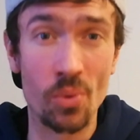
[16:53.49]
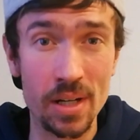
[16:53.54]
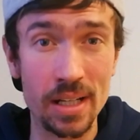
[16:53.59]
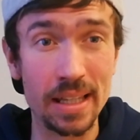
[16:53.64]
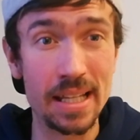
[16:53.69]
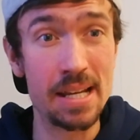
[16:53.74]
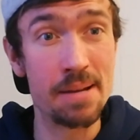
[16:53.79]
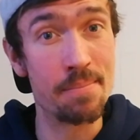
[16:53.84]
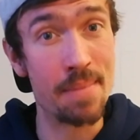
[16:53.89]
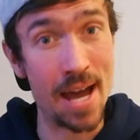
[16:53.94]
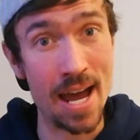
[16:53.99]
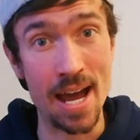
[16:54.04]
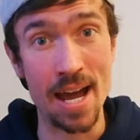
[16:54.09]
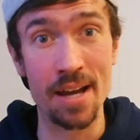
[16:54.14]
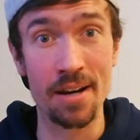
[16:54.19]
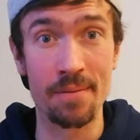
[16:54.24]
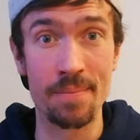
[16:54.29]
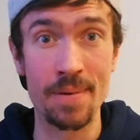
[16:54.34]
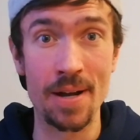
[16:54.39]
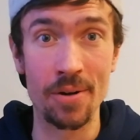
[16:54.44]
really
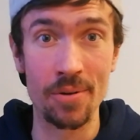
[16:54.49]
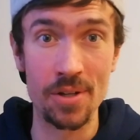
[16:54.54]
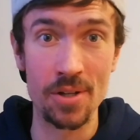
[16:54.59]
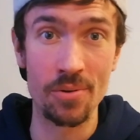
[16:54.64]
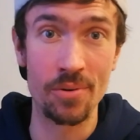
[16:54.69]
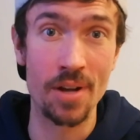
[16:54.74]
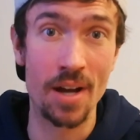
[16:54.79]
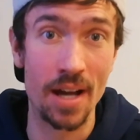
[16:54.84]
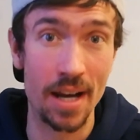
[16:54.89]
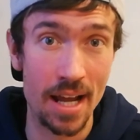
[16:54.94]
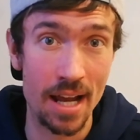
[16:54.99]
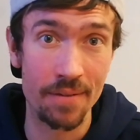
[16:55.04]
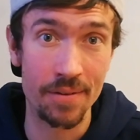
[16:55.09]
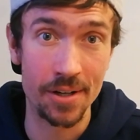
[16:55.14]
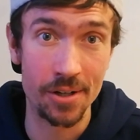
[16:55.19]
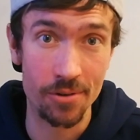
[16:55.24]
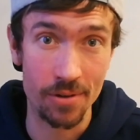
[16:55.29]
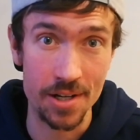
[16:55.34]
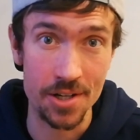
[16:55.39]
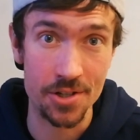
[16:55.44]
mad about you not
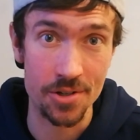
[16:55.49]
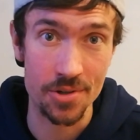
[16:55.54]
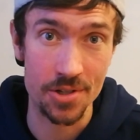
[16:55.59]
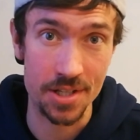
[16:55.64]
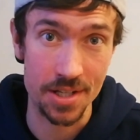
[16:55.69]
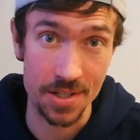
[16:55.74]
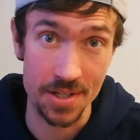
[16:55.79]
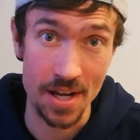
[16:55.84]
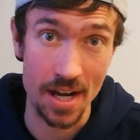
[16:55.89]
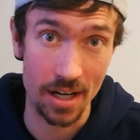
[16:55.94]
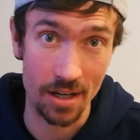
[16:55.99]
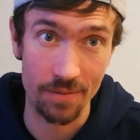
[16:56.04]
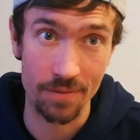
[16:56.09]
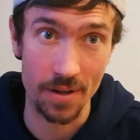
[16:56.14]
having creatures to